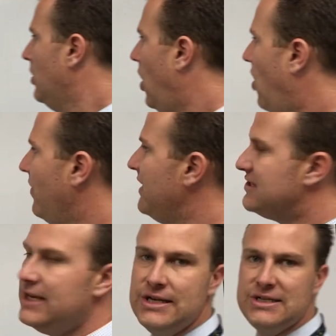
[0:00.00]
All
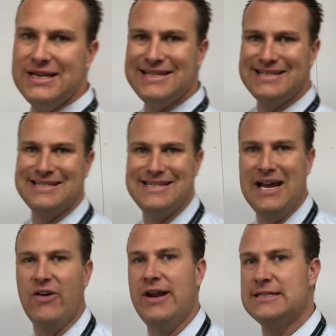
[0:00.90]
this is
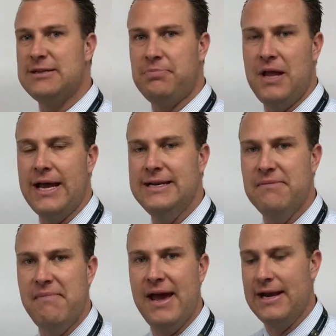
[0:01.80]
telling us supply and
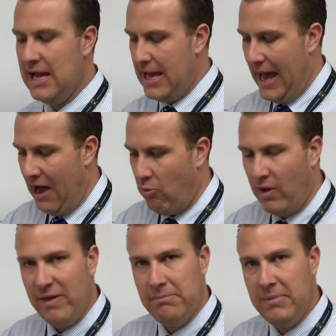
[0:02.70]
demand. How
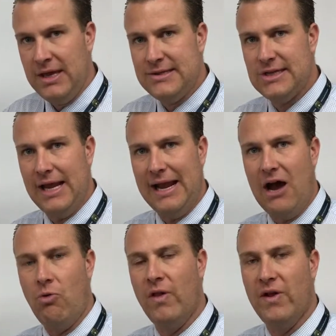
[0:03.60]
well it meets and
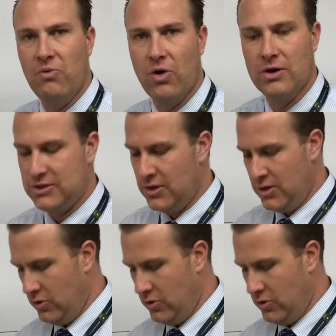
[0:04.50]
how well it works.